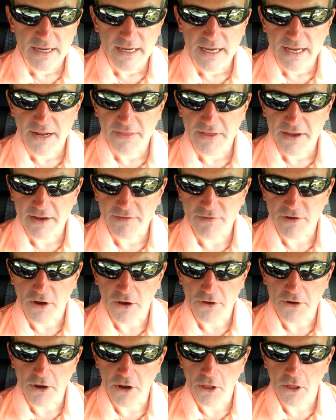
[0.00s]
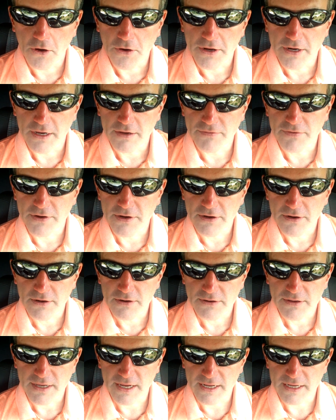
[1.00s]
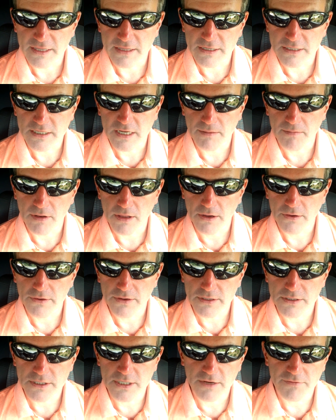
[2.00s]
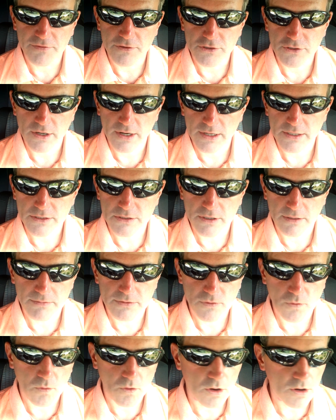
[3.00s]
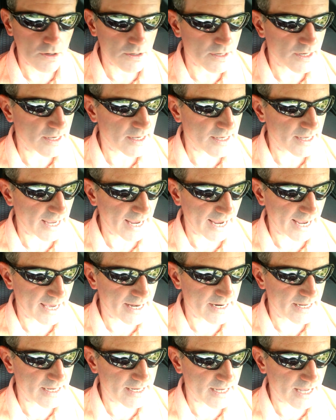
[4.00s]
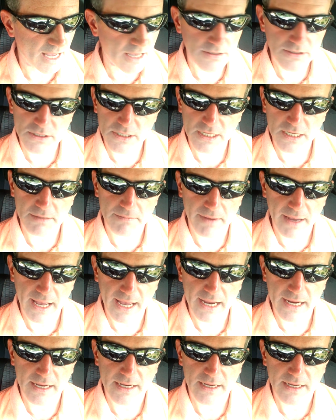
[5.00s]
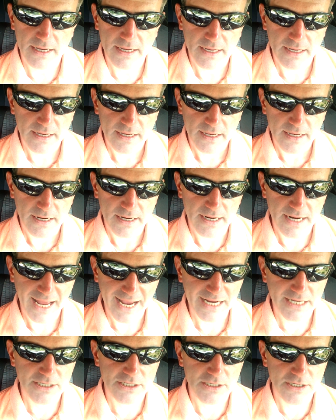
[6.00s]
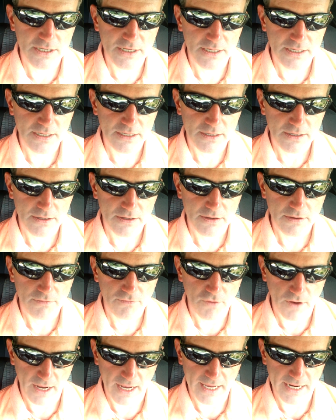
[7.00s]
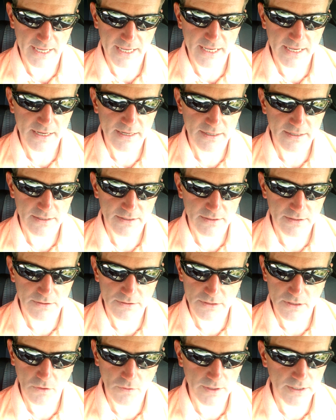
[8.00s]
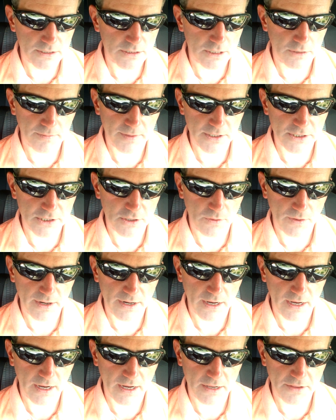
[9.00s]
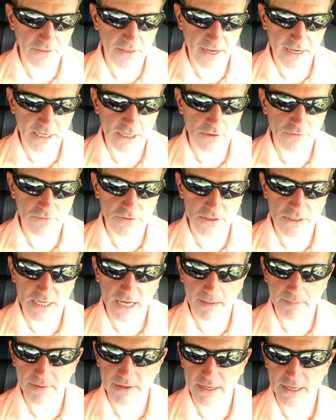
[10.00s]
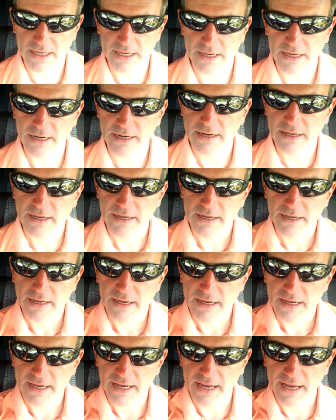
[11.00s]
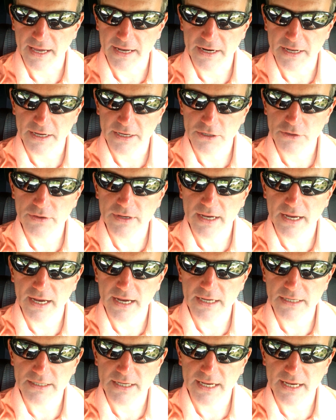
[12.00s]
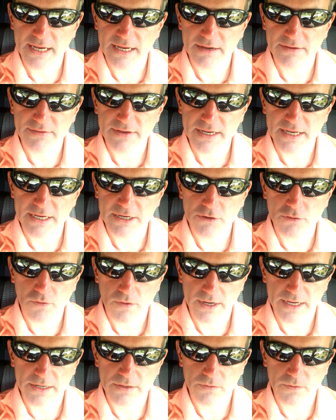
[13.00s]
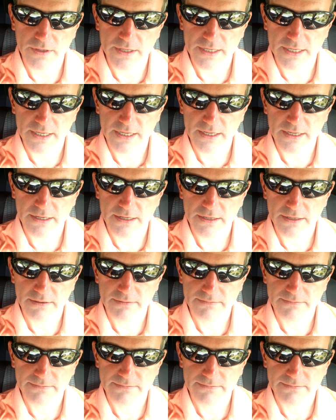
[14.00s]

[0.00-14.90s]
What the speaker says: And I think I've gone long enough here. Got to get this uploaded, see if the transcripts work, and I'll see you back next Friday. There's always so much going on. Thank you for stopping in, and you guys have a great weekend.